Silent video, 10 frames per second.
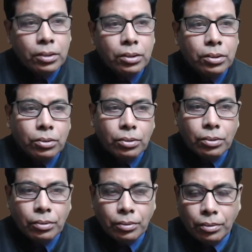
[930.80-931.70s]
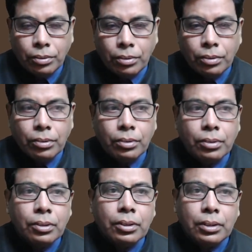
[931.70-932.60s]
So
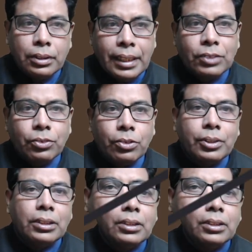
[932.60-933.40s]
thanks for watching.